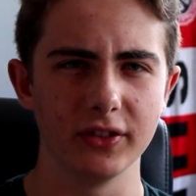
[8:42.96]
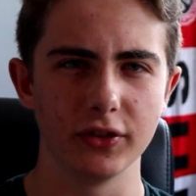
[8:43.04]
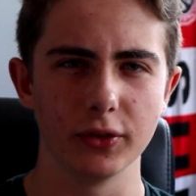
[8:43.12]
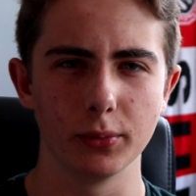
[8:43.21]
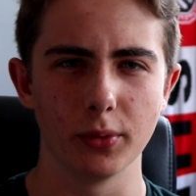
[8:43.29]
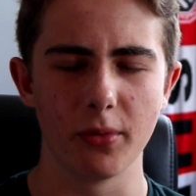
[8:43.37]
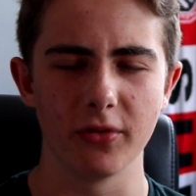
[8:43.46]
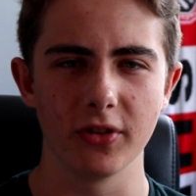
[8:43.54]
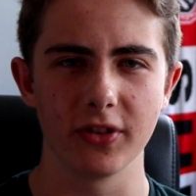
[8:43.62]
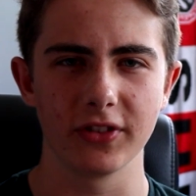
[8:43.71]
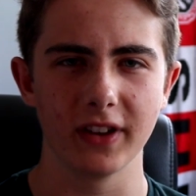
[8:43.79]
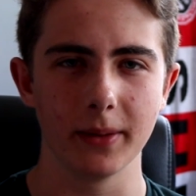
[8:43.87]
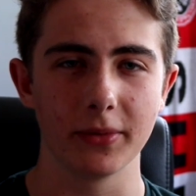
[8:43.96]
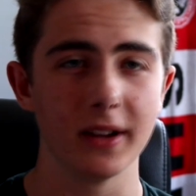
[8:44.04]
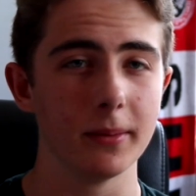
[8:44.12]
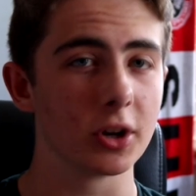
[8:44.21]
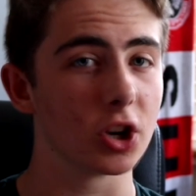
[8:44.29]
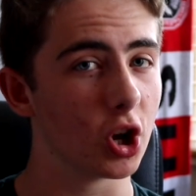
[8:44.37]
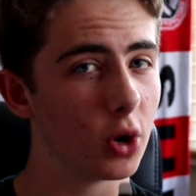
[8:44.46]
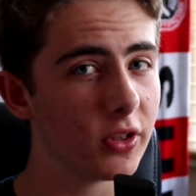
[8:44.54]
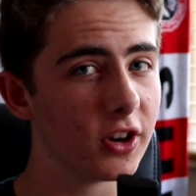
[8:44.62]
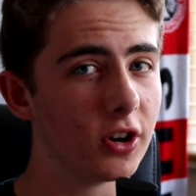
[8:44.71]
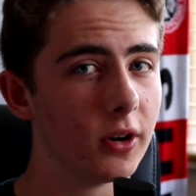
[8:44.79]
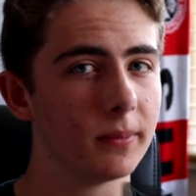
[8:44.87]
and subwoofer are the same thing, but no
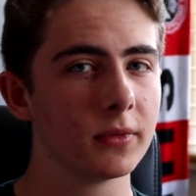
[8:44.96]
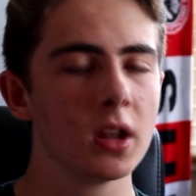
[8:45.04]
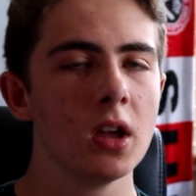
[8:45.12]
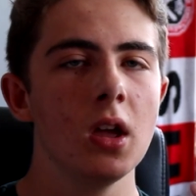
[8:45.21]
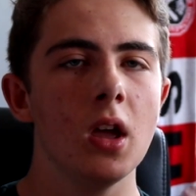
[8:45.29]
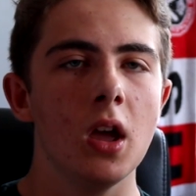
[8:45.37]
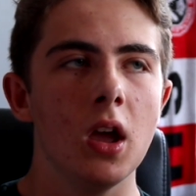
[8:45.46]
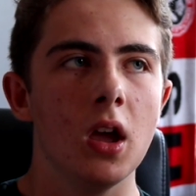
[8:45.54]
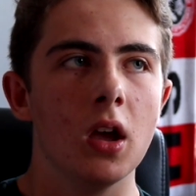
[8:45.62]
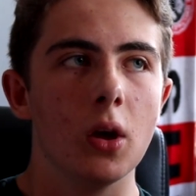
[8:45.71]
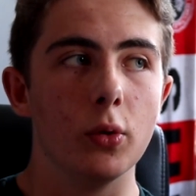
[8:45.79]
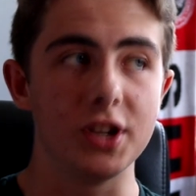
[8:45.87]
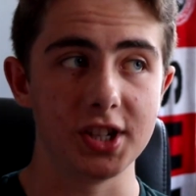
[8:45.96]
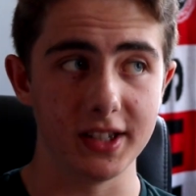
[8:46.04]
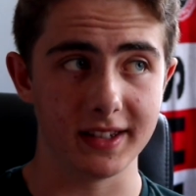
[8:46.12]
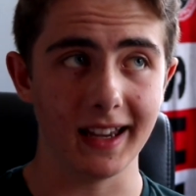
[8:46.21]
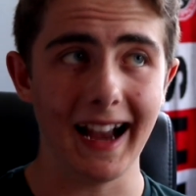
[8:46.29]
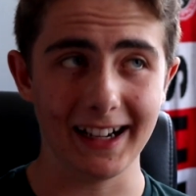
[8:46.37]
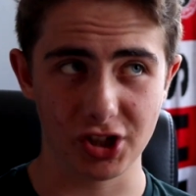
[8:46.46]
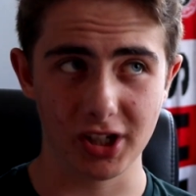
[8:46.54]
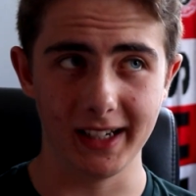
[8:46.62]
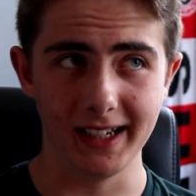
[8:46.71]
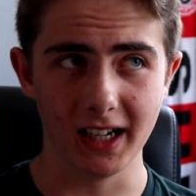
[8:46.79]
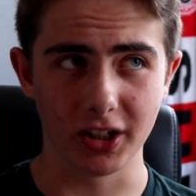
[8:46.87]
they're not, which is
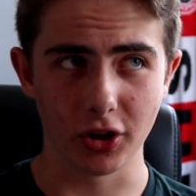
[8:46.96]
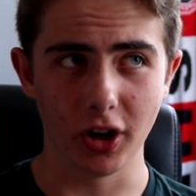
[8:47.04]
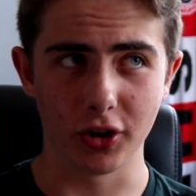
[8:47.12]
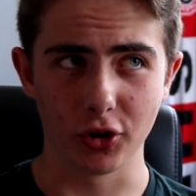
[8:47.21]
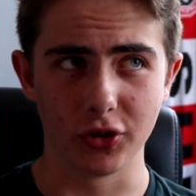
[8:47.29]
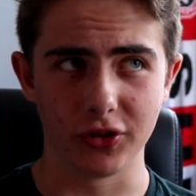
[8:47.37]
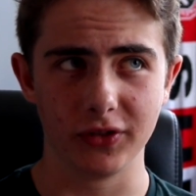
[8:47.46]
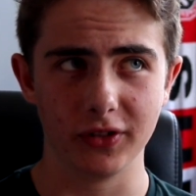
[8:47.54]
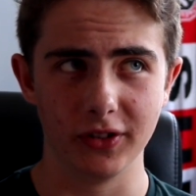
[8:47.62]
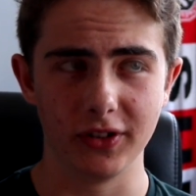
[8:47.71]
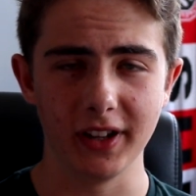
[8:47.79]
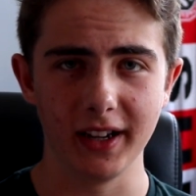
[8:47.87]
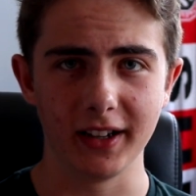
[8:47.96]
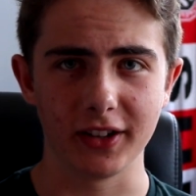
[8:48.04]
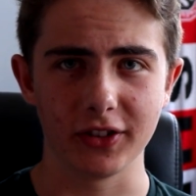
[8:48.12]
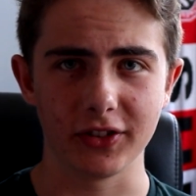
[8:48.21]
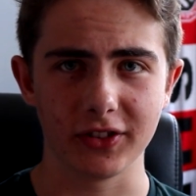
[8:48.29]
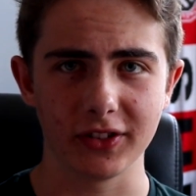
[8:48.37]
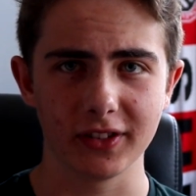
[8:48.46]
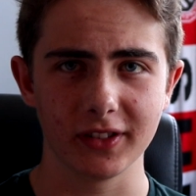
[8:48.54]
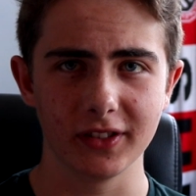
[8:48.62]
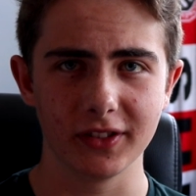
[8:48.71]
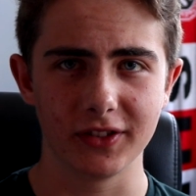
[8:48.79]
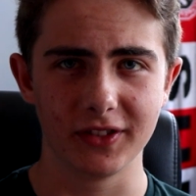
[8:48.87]
actually a good thing because
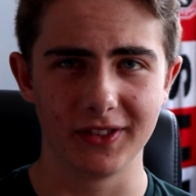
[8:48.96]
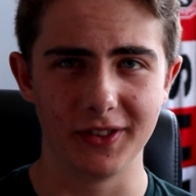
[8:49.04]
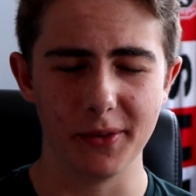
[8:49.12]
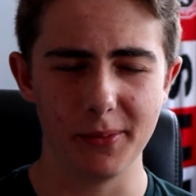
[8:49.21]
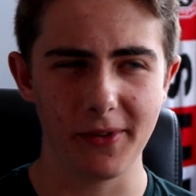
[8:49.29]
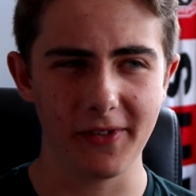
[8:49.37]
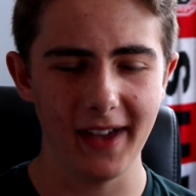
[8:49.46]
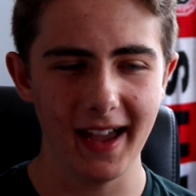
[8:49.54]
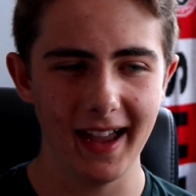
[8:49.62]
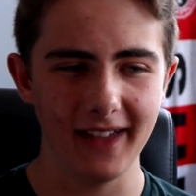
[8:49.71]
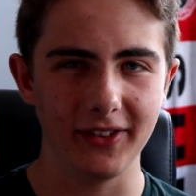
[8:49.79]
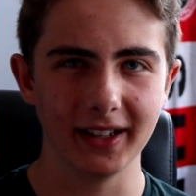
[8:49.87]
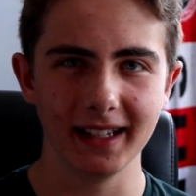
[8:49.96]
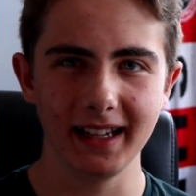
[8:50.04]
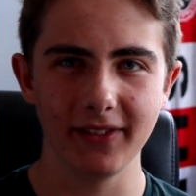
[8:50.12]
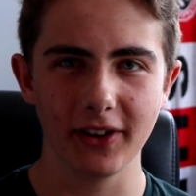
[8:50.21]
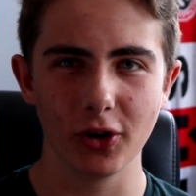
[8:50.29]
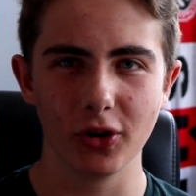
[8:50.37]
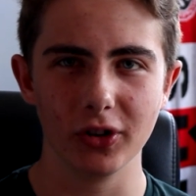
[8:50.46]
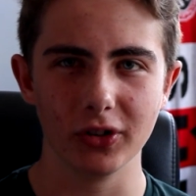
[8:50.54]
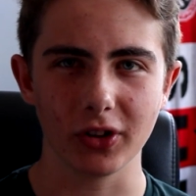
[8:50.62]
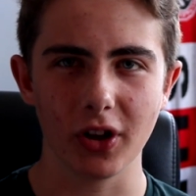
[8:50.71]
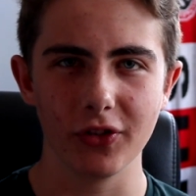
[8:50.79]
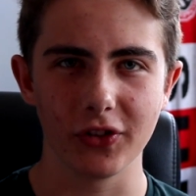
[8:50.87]
to be fair, if you leave it
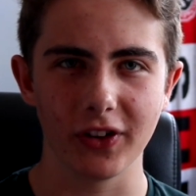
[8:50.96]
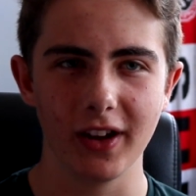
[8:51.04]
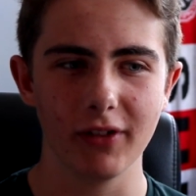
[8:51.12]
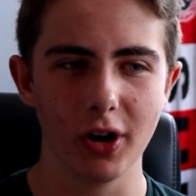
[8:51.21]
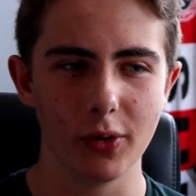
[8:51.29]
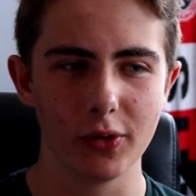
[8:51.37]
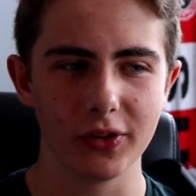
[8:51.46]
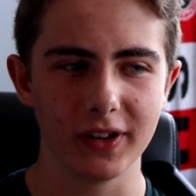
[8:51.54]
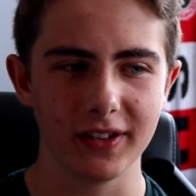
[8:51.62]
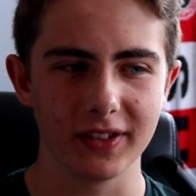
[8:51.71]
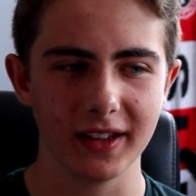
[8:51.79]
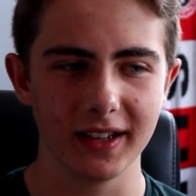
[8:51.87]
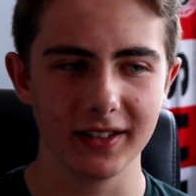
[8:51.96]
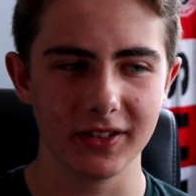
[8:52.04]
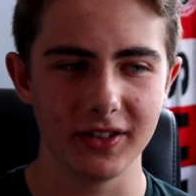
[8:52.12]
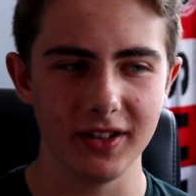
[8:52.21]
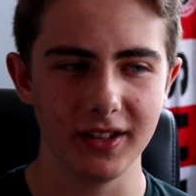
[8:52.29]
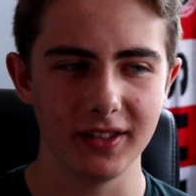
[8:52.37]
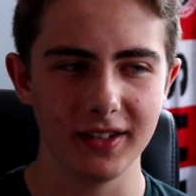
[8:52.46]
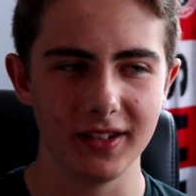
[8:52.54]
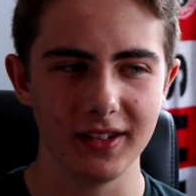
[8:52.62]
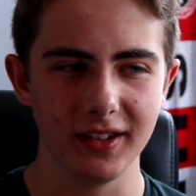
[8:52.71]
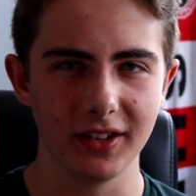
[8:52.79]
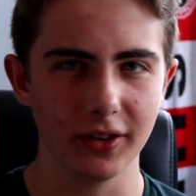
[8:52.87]
all on 0, all these things, you
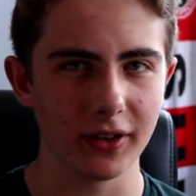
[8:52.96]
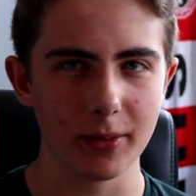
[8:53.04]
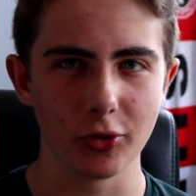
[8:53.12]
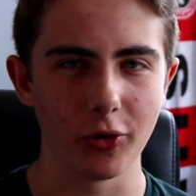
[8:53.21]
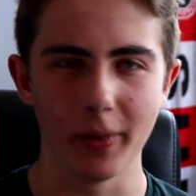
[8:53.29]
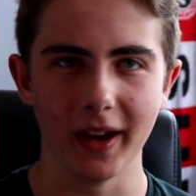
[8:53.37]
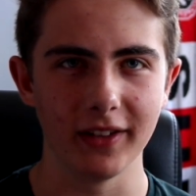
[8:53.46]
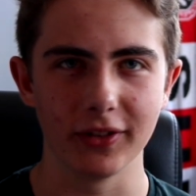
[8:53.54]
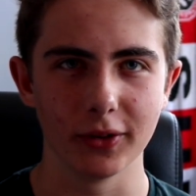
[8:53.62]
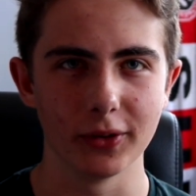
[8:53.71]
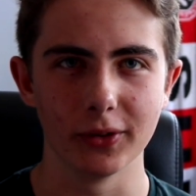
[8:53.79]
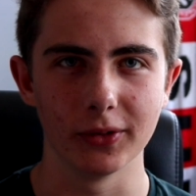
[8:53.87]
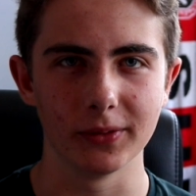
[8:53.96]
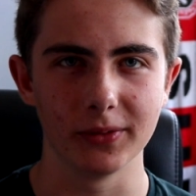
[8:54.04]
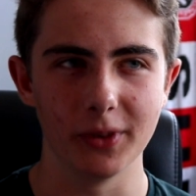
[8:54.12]
don't get much bass at all.